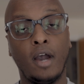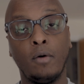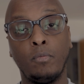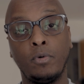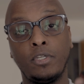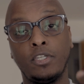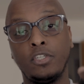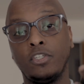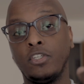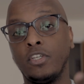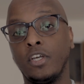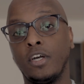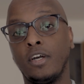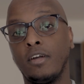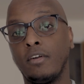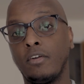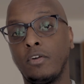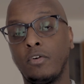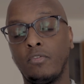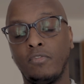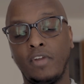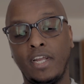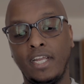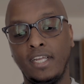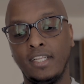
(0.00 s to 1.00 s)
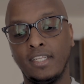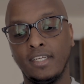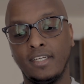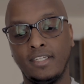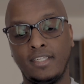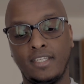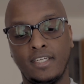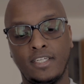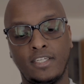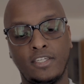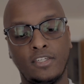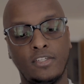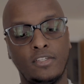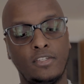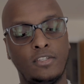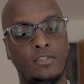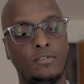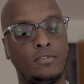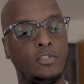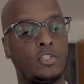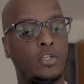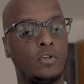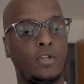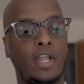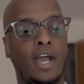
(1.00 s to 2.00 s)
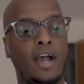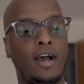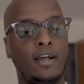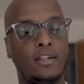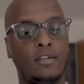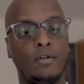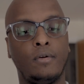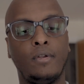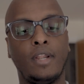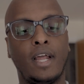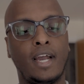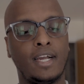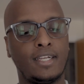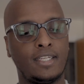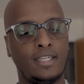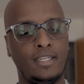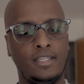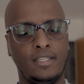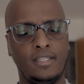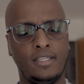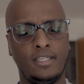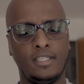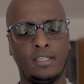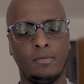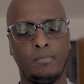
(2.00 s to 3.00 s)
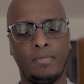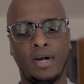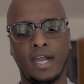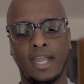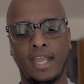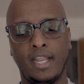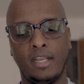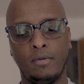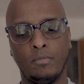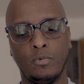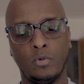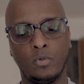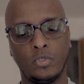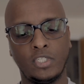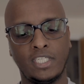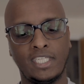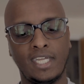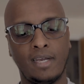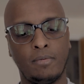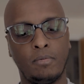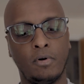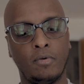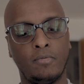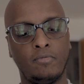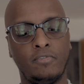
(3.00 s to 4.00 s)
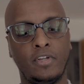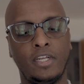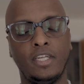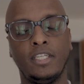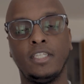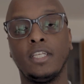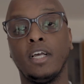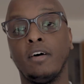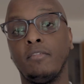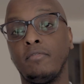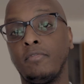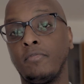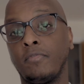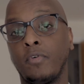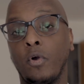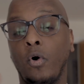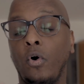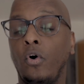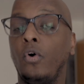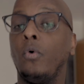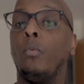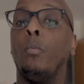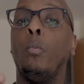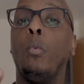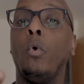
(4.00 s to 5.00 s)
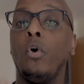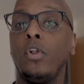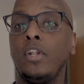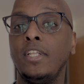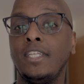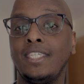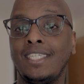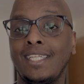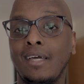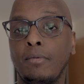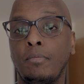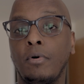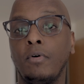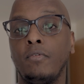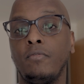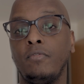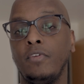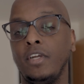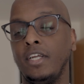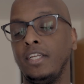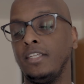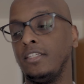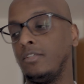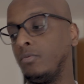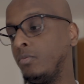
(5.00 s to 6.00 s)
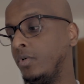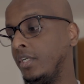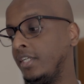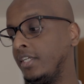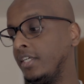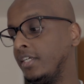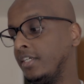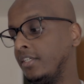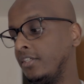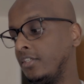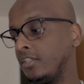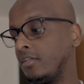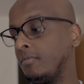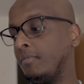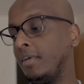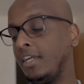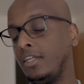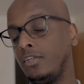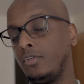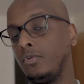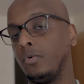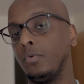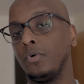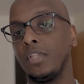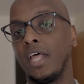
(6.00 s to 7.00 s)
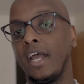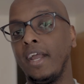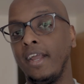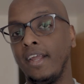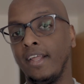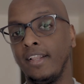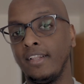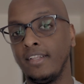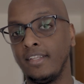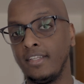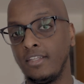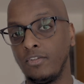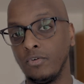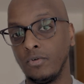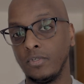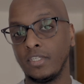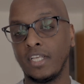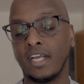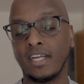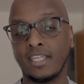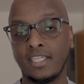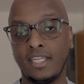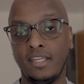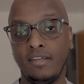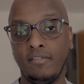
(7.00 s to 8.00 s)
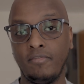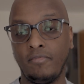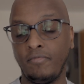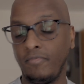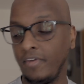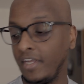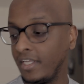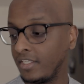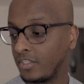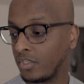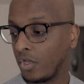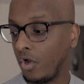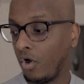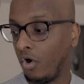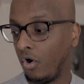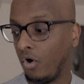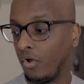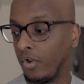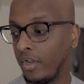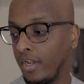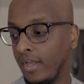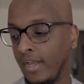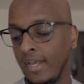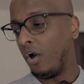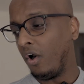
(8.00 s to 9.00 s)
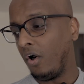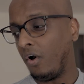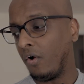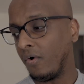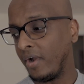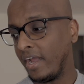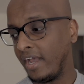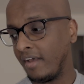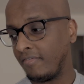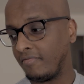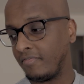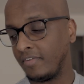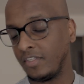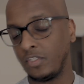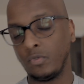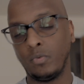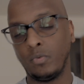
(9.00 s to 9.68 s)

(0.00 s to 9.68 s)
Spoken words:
which is a great addition so that I don't actually need to buy any more step-up rings. I've got one step-up rings, which is to make sure that it does actually fit on RF